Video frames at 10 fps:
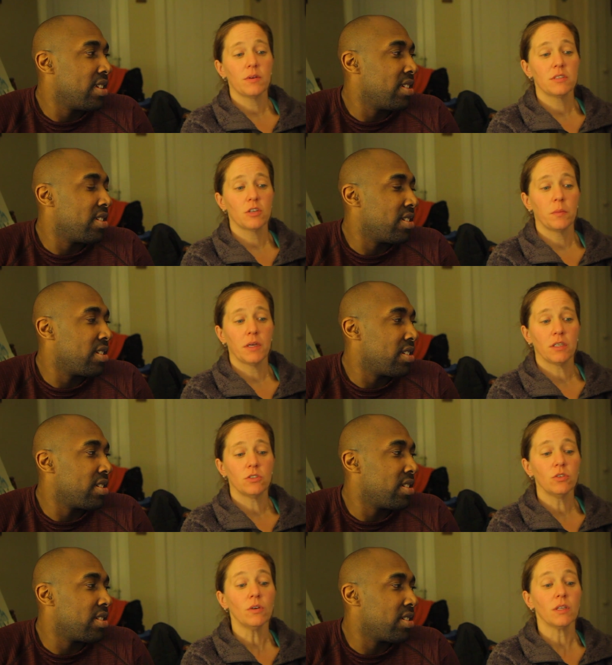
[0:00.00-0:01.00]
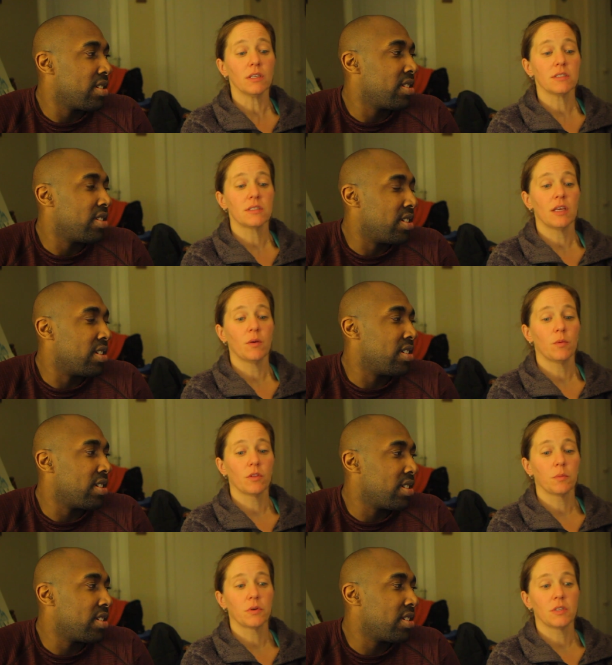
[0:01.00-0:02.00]
Speaker 1: was their main duty is they yeah. were
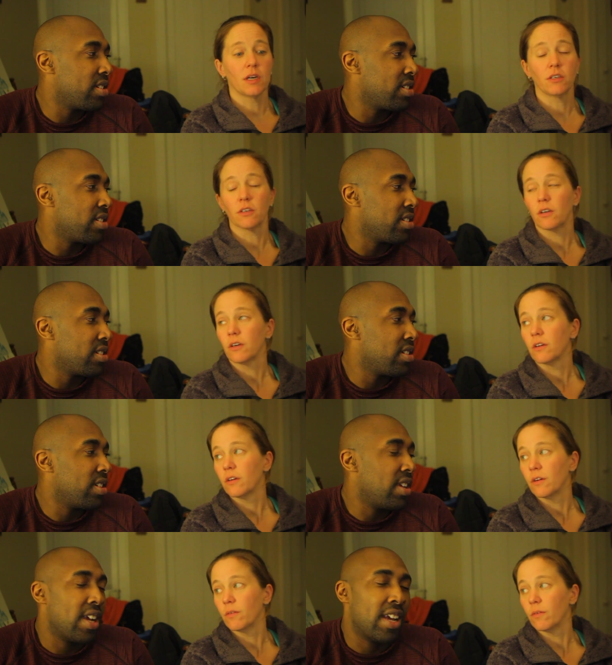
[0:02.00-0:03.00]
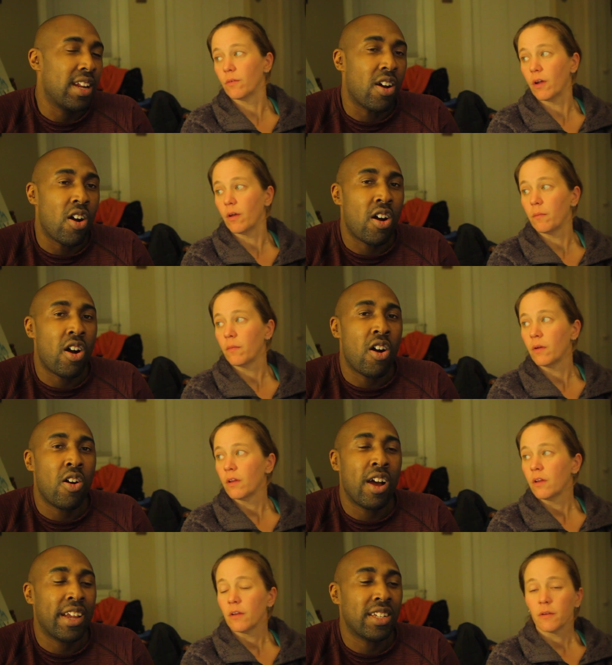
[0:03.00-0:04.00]
the protector.
Speaker 2: Yeah, and all, all
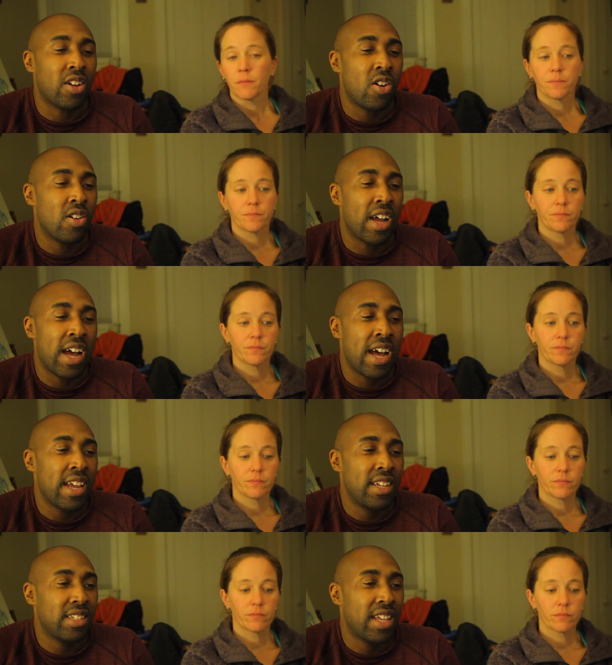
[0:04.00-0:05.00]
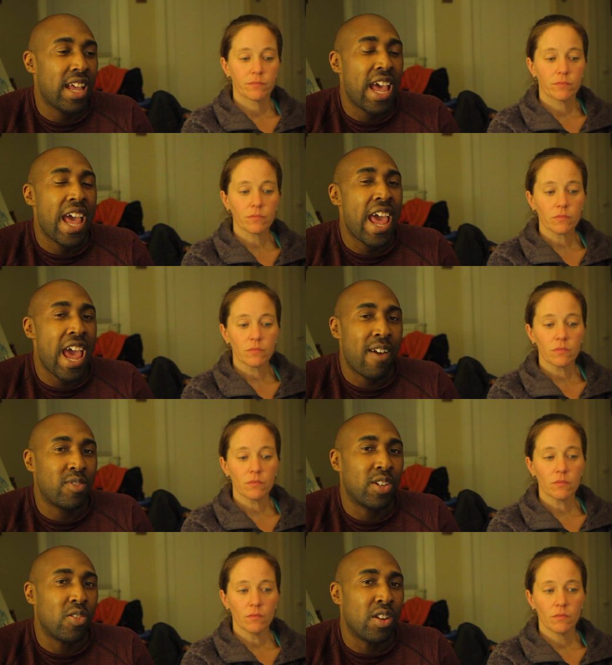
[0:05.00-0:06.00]
I guess all guys have
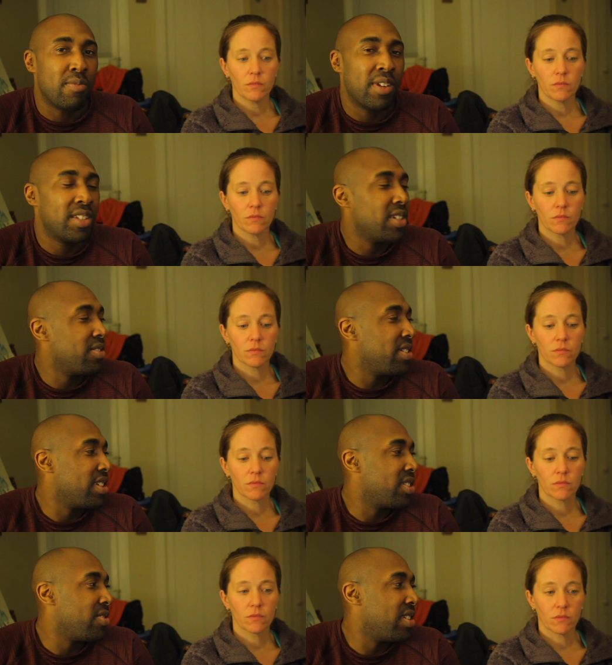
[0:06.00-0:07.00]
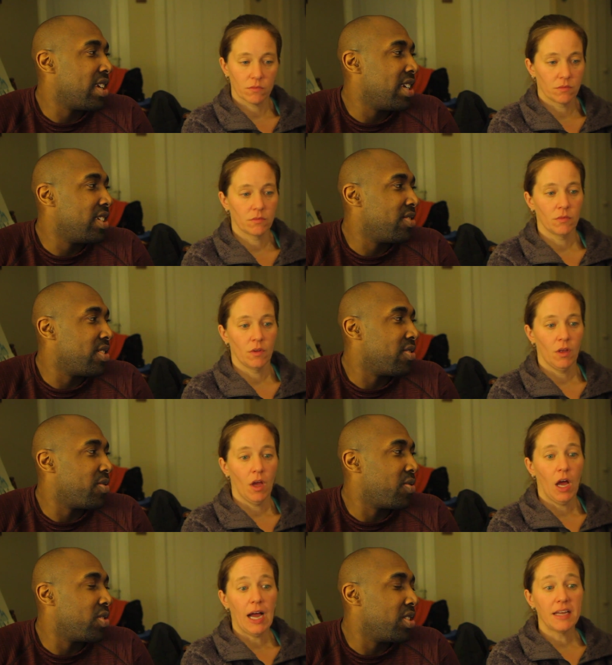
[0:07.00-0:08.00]
to go to the military at a certain age you know, for
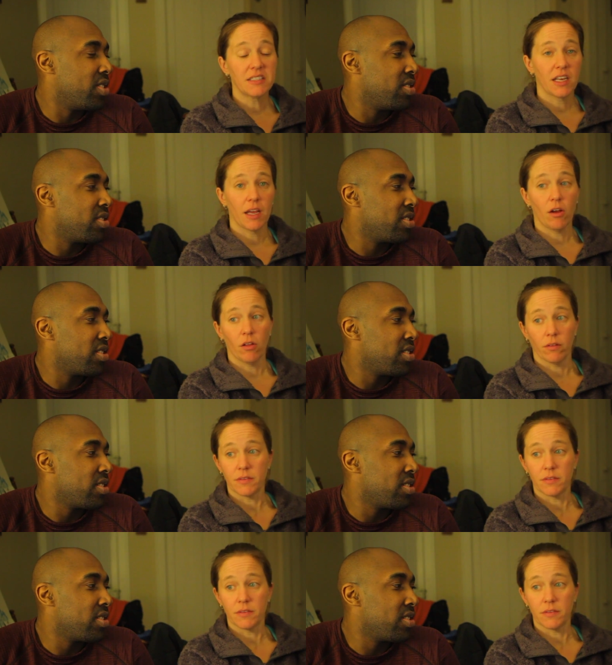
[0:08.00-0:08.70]
four I years. I said
Speaker 1: all